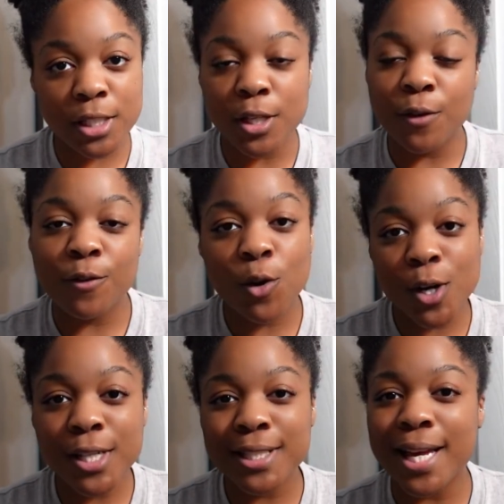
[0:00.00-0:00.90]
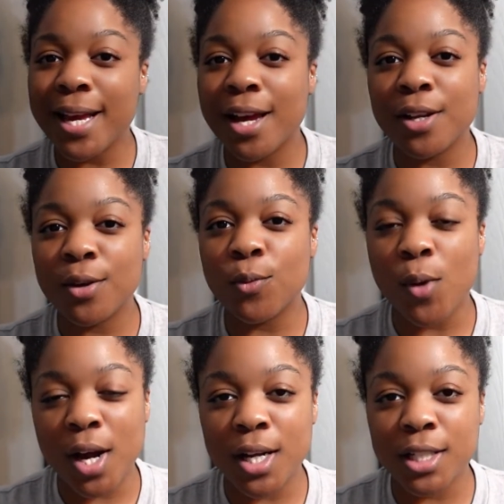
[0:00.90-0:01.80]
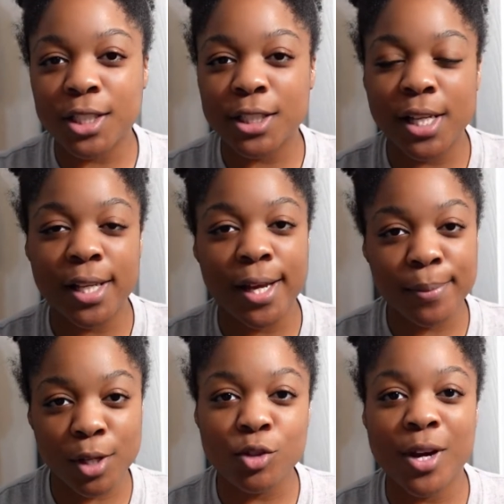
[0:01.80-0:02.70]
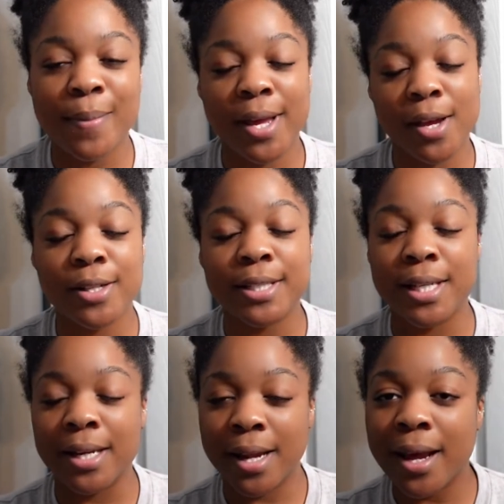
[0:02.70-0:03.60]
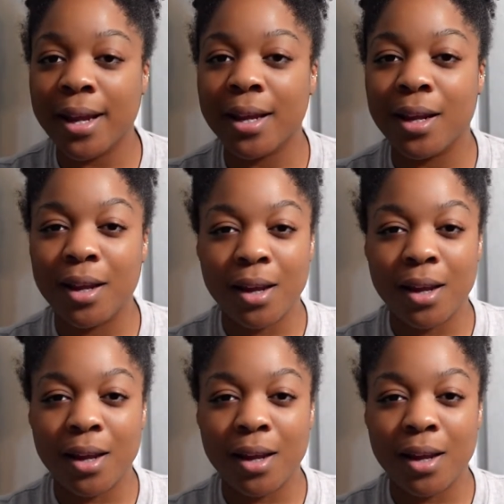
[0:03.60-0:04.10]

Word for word: so of course I gotta wash and like blow dry my hair tonight.